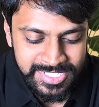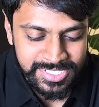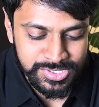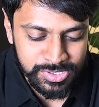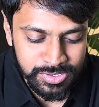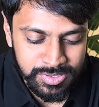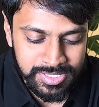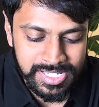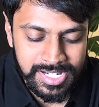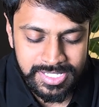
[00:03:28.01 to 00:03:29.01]
So
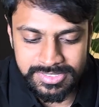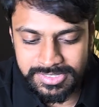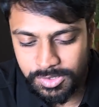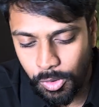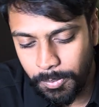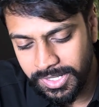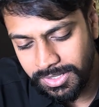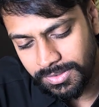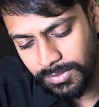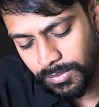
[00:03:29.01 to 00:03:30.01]
let us open
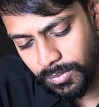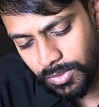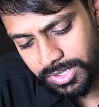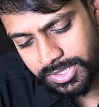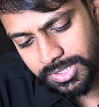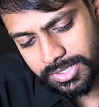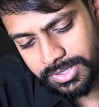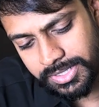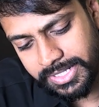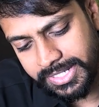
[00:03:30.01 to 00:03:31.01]
what
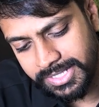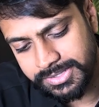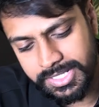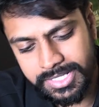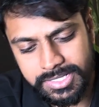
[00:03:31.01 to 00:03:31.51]
it has, like